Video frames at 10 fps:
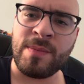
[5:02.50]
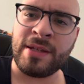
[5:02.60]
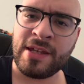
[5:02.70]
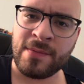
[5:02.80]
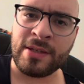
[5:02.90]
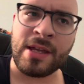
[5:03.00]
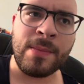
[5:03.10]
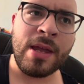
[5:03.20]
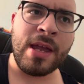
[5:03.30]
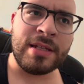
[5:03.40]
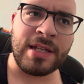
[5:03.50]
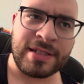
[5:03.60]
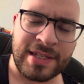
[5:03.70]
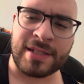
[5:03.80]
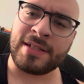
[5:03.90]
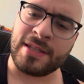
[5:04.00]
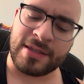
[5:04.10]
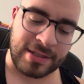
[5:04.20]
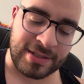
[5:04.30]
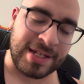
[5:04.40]
been giving them since
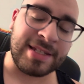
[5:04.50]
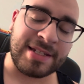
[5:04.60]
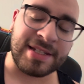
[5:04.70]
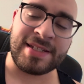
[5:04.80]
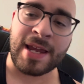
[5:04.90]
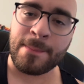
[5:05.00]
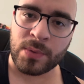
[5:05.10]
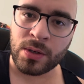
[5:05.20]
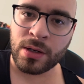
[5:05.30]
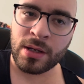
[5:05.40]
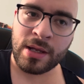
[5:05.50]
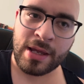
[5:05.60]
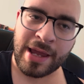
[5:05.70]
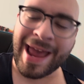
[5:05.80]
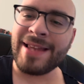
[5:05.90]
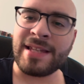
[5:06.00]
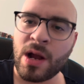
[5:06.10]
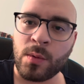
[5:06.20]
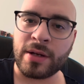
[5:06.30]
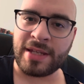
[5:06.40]
December has
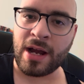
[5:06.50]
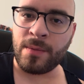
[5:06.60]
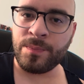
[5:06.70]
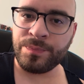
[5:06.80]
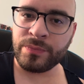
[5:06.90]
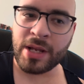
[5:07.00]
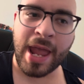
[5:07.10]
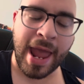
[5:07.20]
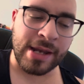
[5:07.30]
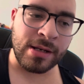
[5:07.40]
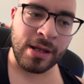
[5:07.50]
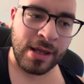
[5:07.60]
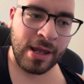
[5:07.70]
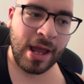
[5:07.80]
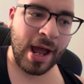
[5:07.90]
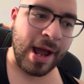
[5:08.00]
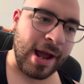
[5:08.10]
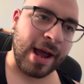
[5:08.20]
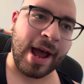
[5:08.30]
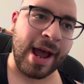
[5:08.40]
not worked out. And
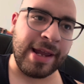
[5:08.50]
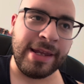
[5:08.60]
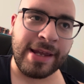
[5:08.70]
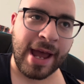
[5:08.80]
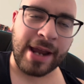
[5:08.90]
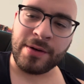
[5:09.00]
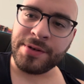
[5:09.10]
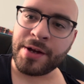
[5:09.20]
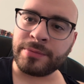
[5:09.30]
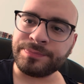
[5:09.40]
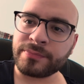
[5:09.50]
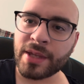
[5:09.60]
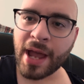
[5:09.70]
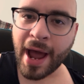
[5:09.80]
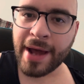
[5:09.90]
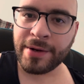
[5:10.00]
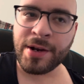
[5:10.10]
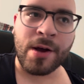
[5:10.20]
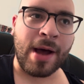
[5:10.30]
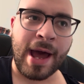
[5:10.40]
I don't know. I don't
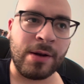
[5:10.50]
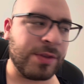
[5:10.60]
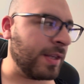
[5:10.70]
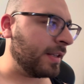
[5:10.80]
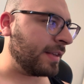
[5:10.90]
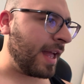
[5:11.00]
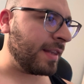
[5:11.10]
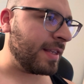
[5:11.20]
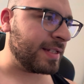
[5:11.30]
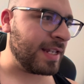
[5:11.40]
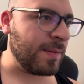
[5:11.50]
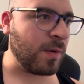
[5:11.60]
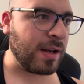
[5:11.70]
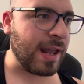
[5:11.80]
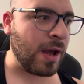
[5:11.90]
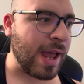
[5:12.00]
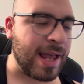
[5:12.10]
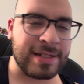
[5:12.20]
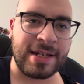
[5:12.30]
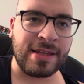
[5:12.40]
know. I don't think that this team right now
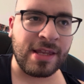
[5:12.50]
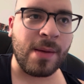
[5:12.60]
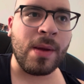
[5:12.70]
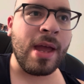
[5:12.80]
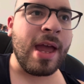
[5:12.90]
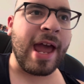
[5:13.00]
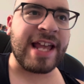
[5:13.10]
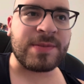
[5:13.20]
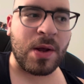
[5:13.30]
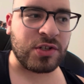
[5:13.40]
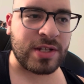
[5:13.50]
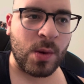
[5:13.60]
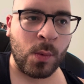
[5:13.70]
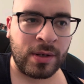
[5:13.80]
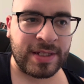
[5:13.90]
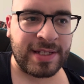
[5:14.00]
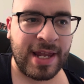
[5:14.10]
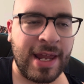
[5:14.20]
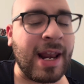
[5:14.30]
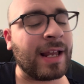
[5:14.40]
has it in them as much as I want to
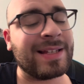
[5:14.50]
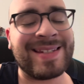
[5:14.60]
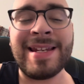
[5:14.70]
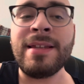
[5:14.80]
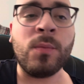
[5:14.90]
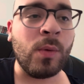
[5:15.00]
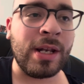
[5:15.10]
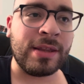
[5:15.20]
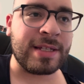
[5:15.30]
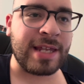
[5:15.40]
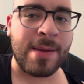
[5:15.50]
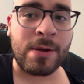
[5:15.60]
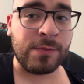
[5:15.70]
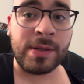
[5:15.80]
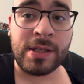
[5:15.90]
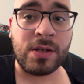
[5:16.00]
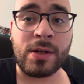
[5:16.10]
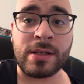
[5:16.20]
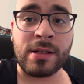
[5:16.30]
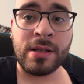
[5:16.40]
say. And I could see them winning this game. I really could.